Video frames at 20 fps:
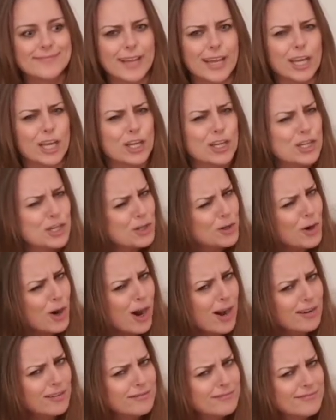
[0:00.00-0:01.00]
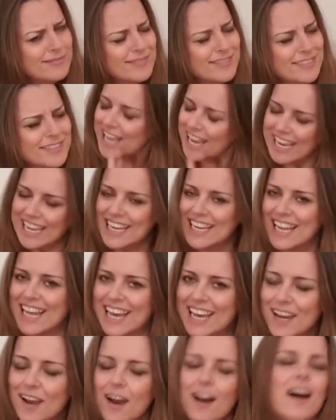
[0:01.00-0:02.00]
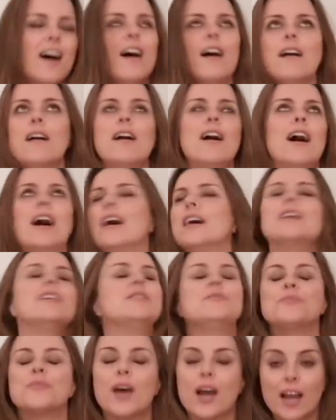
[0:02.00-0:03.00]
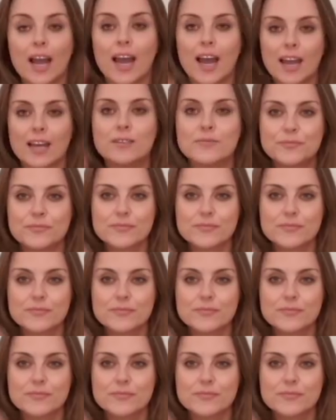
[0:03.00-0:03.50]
Are you sure? Secondly, okay.